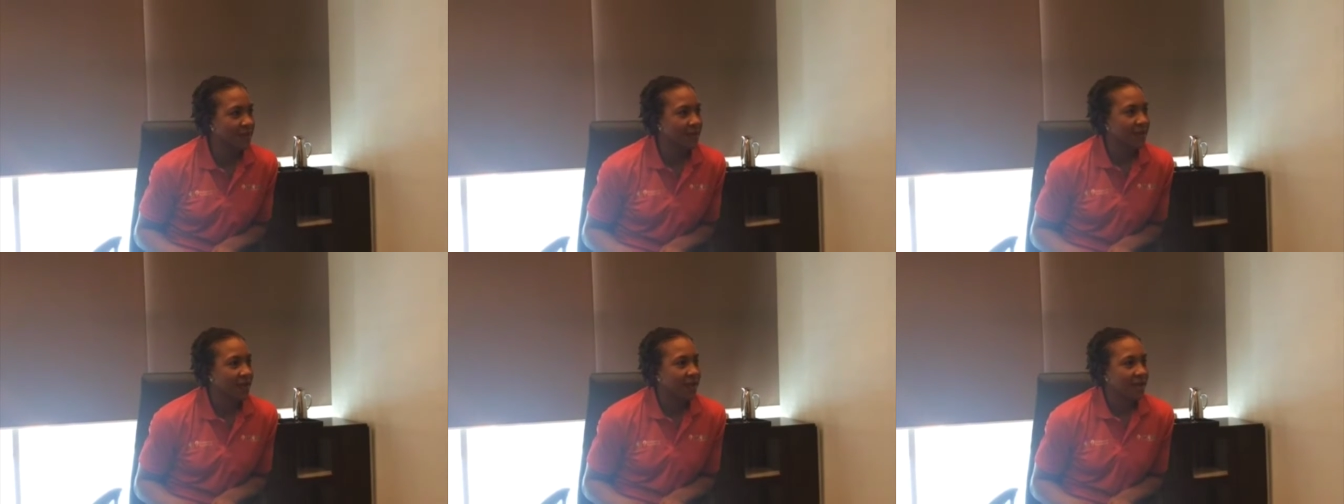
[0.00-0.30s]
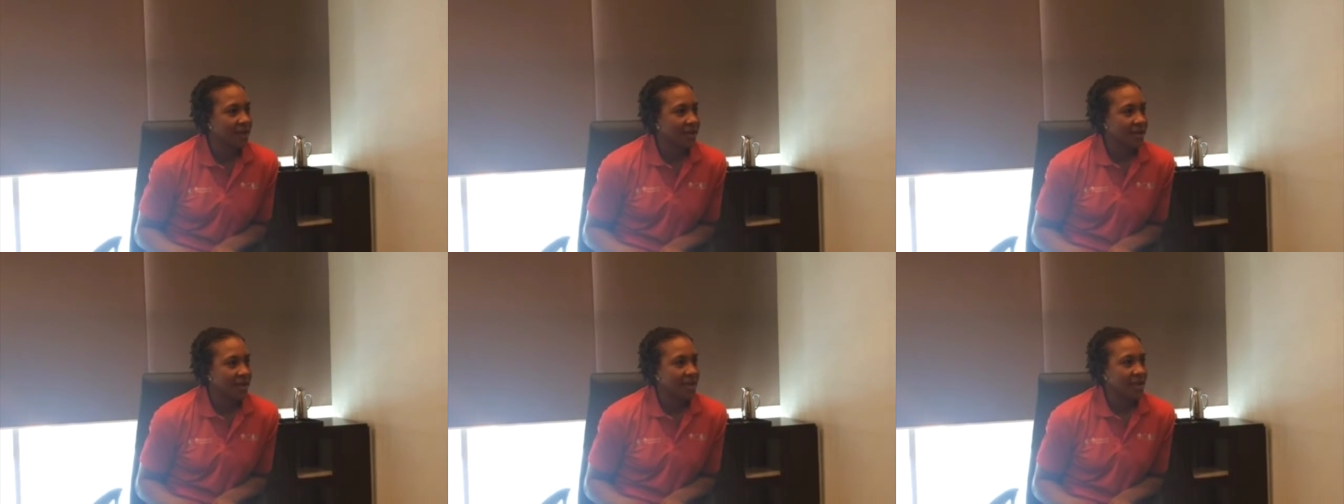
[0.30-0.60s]

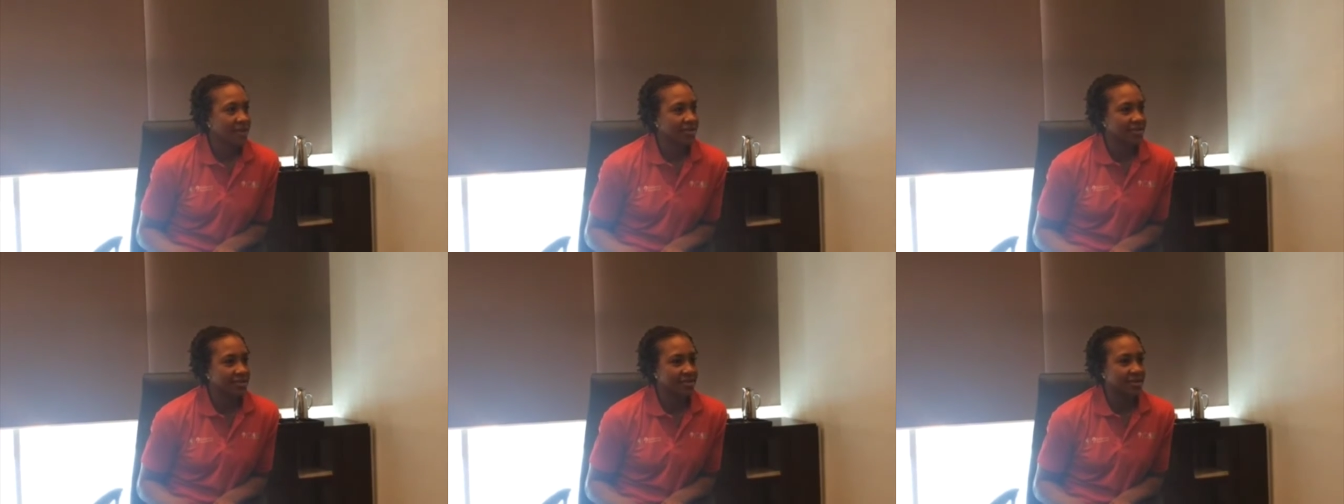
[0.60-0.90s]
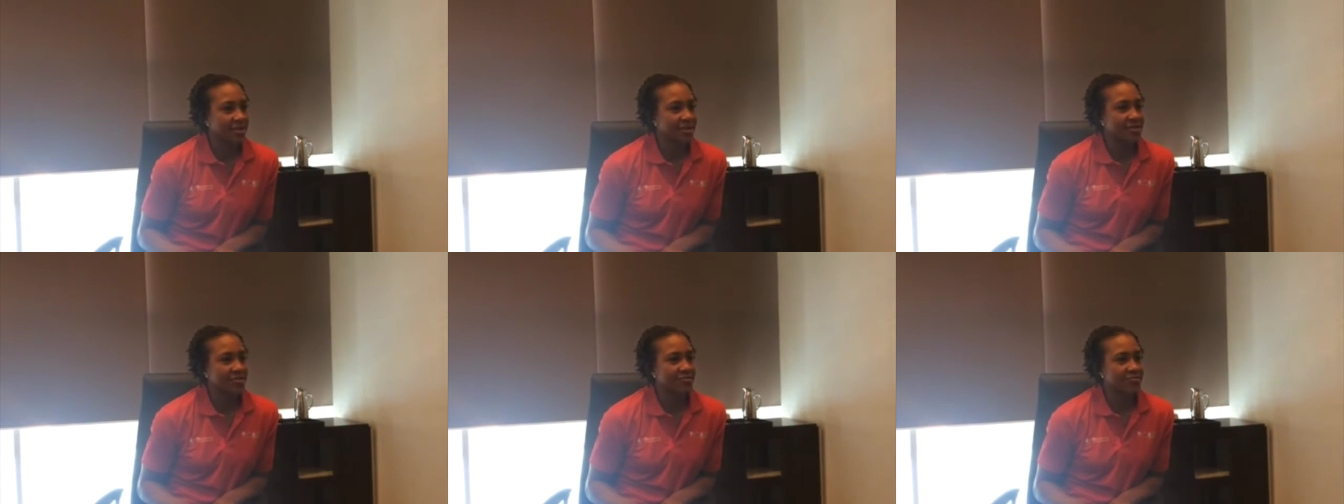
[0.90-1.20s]
Okay, And the,
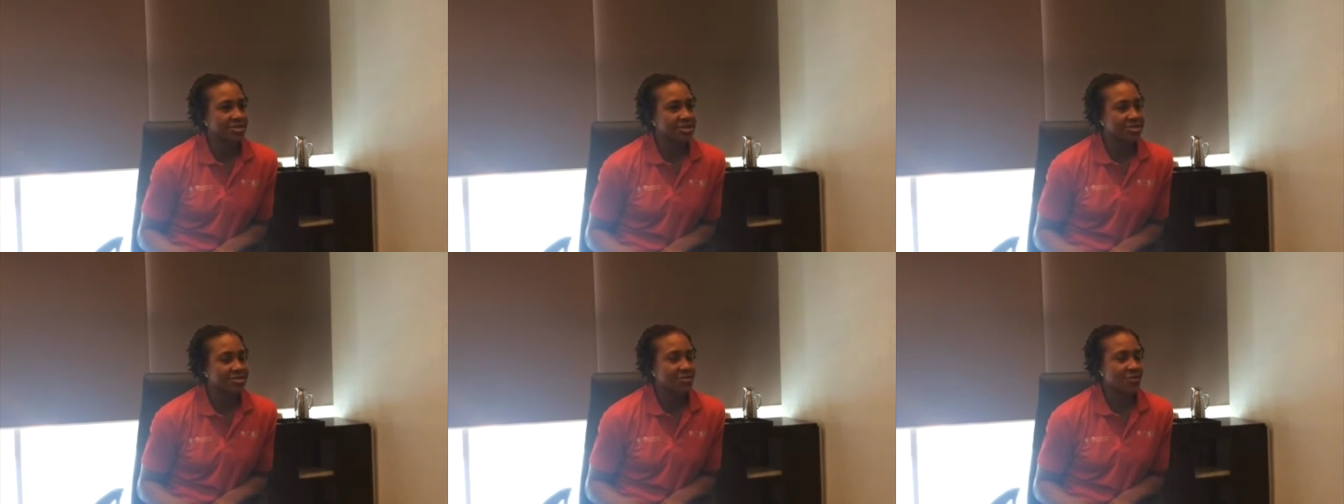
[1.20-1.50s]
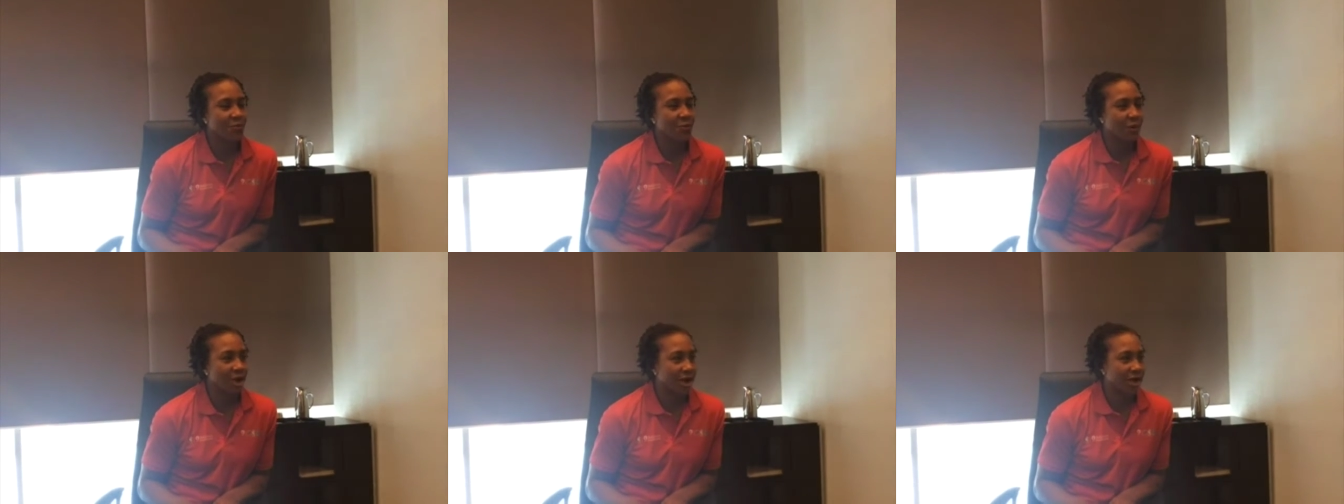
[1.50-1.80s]
and the reason
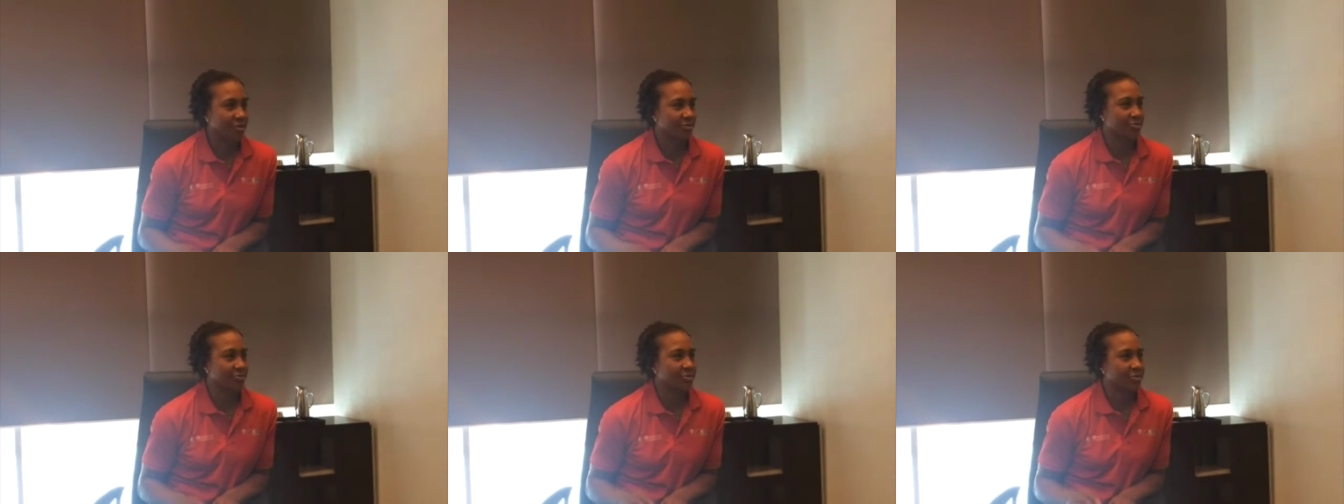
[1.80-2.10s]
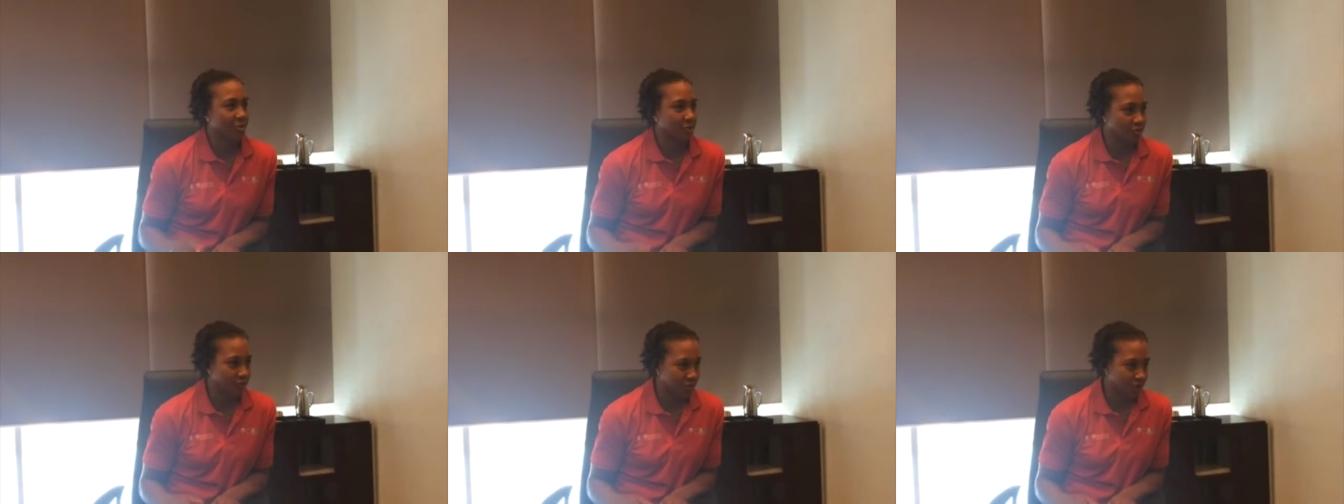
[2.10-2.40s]
why it was
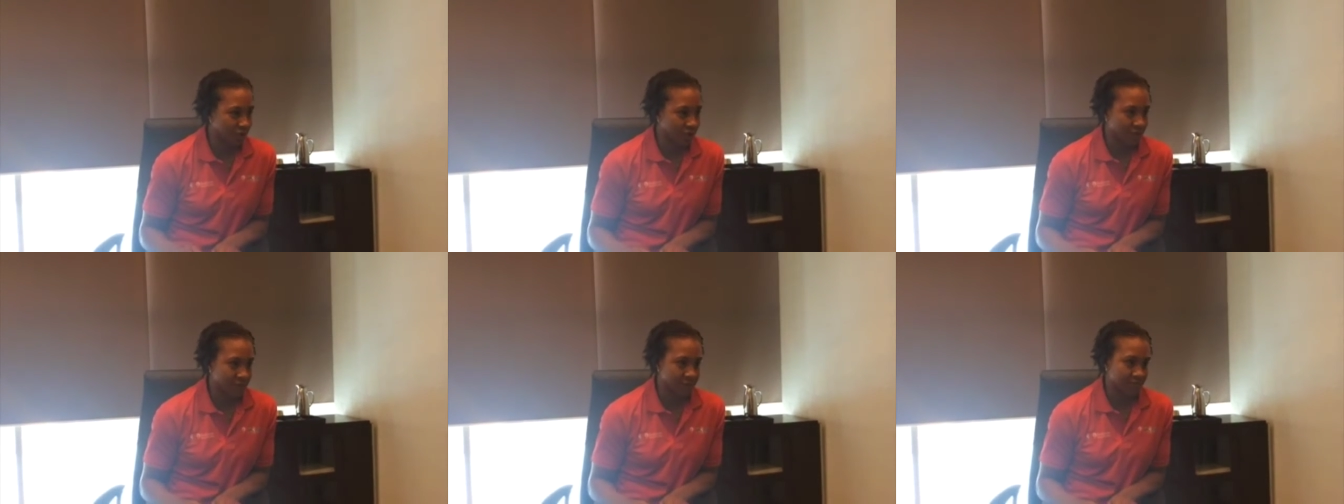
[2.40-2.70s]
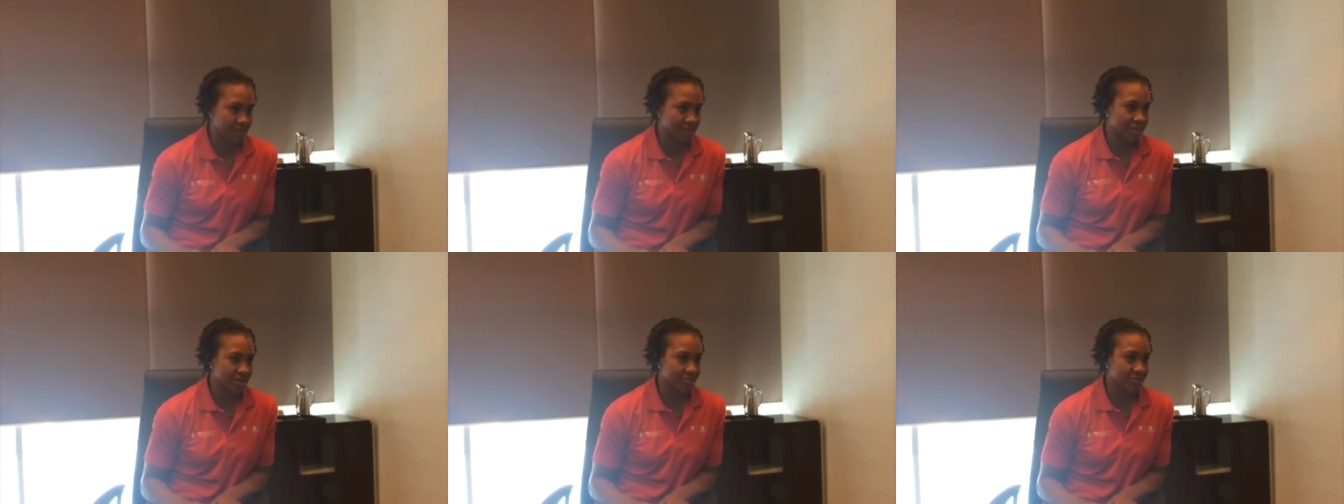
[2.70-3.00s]
so tough is
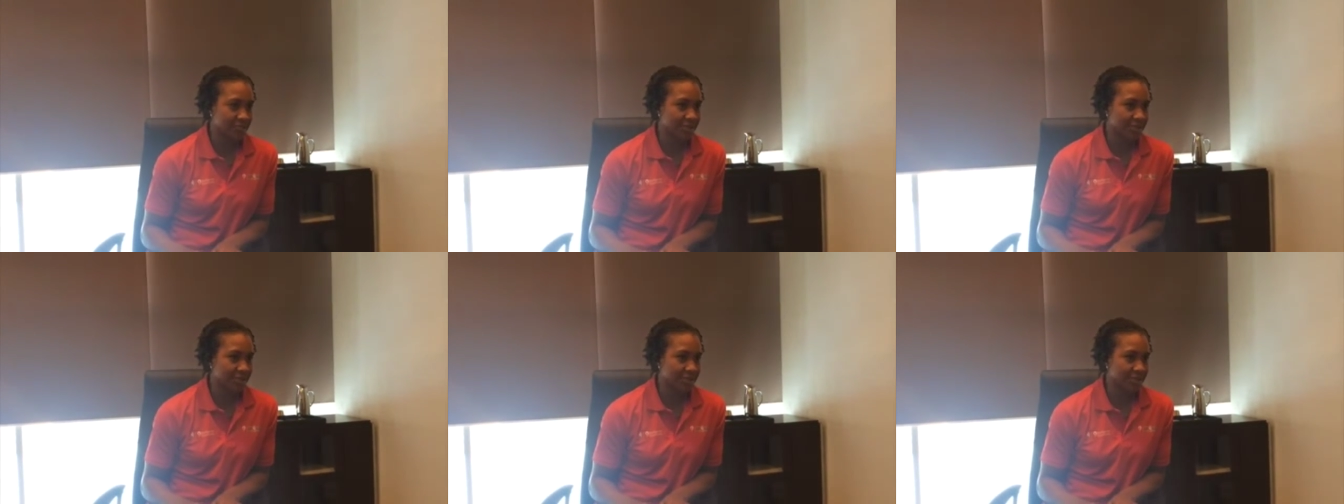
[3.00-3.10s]
because